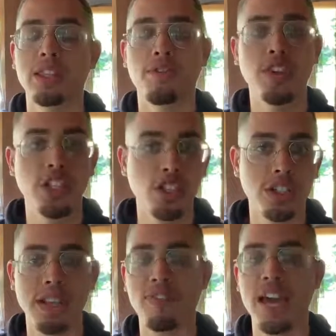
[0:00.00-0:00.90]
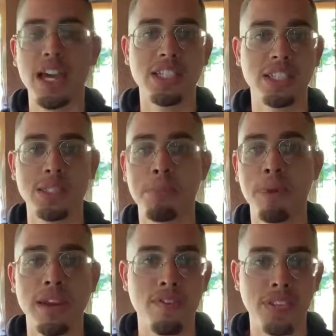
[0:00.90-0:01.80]
the features, advantages, and
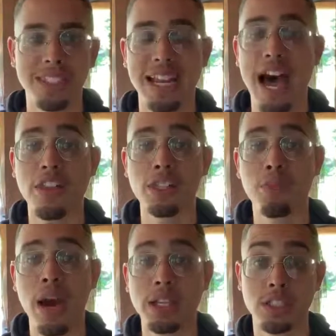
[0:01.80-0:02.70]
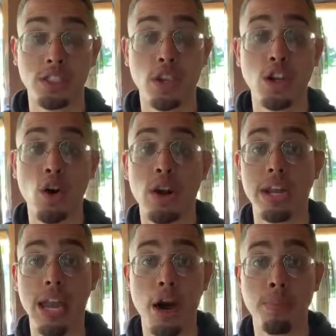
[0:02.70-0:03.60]
benefits, and how this product is gonna go
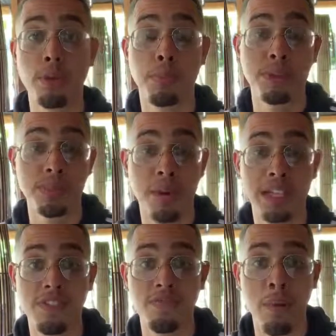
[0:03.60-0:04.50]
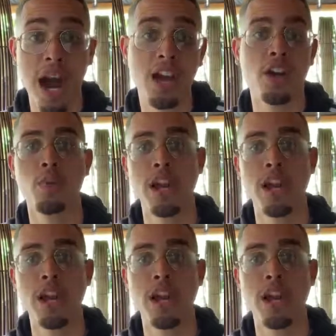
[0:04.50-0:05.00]
ahead and help your prospective buyer,